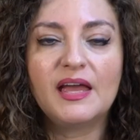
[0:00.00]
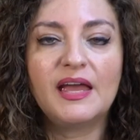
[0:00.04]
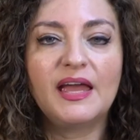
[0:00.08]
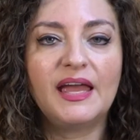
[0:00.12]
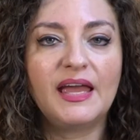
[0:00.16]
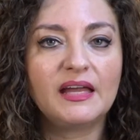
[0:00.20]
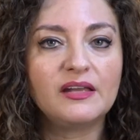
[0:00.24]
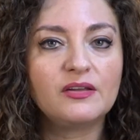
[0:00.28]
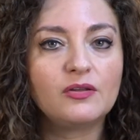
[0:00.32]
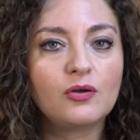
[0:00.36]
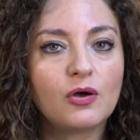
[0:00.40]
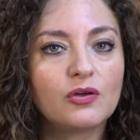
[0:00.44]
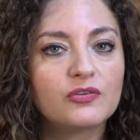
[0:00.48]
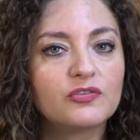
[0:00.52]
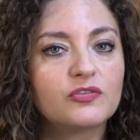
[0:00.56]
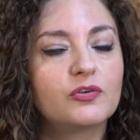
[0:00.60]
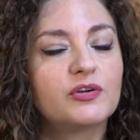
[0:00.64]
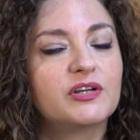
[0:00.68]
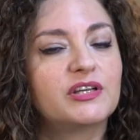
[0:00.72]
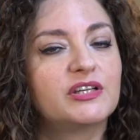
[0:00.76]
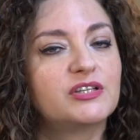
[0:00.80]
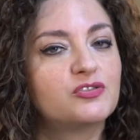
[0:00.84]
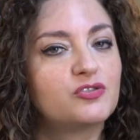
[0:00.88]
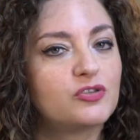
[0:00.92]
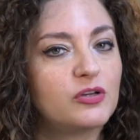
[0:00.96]
and also
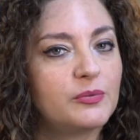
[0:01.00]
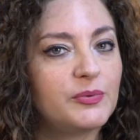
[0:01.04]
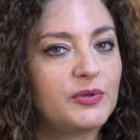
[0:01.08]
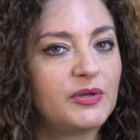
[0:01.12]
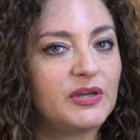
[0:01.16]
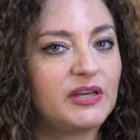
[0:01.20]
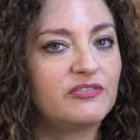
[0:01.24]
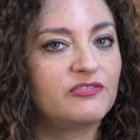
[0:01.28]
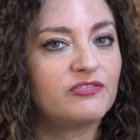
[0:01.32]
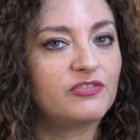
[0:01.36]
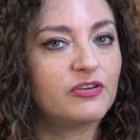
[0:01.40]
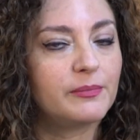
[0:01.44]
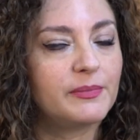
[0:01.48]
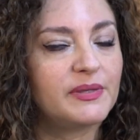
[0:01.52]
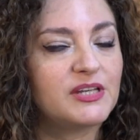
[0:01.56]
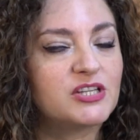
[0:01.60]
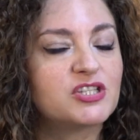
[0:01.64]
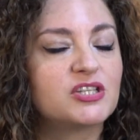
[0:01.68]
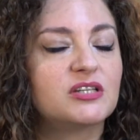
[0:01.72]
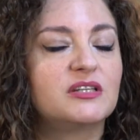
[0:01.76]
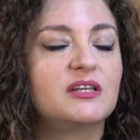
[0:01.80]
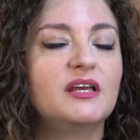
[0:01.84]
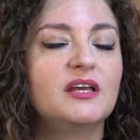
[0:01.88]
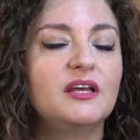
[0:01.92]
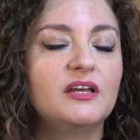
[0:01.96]
contribute
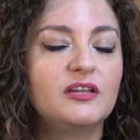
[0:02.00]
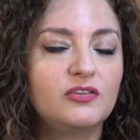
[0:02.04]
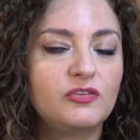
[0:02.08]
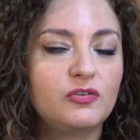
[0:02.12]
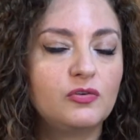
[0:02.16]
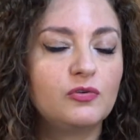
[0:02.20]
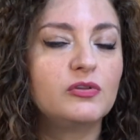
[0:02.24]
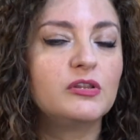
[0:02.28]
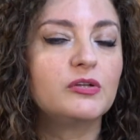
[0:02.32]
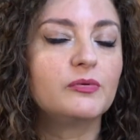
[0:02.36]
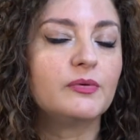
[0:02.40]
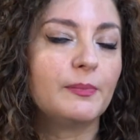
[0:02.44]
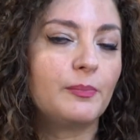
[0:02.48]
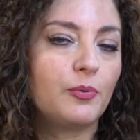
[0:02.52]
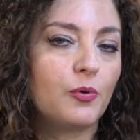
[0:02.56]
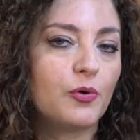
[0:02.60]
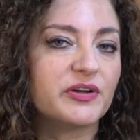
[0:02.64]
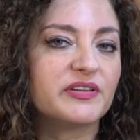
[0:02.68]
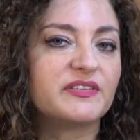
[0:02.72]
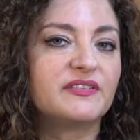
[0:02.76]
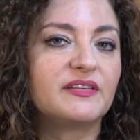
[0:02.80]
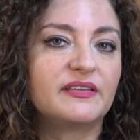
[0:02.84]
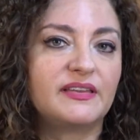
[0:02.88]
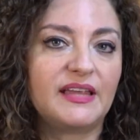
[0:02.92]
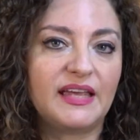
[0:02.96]
information to the
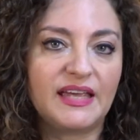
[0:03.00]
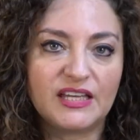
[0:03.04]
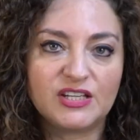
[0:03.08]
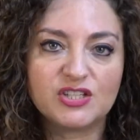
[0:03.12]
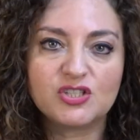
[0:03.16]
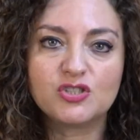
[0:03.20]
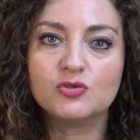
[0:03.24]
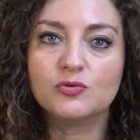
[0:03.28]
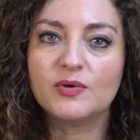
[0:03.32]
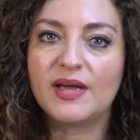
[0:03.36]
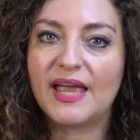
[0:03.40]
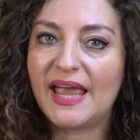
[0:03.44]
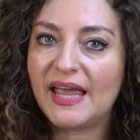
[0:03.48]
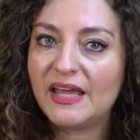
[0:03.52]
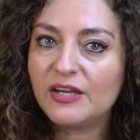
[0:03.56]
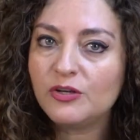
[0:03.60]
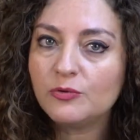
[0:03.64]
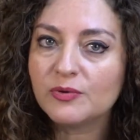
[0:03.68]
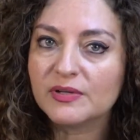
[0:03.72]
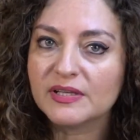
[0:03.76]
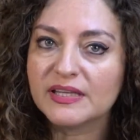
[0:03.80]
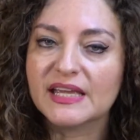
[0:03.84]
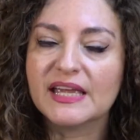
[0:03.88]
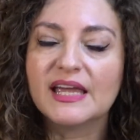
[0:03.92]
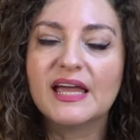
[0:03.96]
reports that they issue
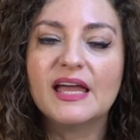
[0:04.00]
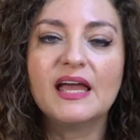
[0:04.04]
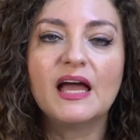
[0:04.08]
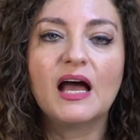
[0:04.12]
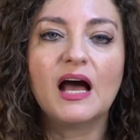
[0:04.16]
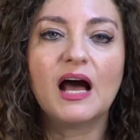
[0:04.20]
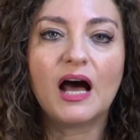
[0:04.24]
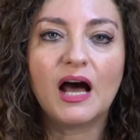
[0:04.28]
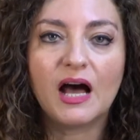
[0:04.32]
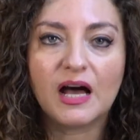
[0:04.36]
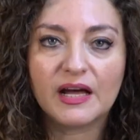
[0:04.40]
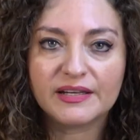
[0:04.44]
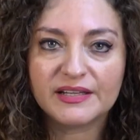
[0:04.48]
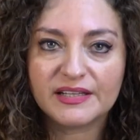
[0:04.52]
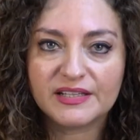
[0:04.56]
annually on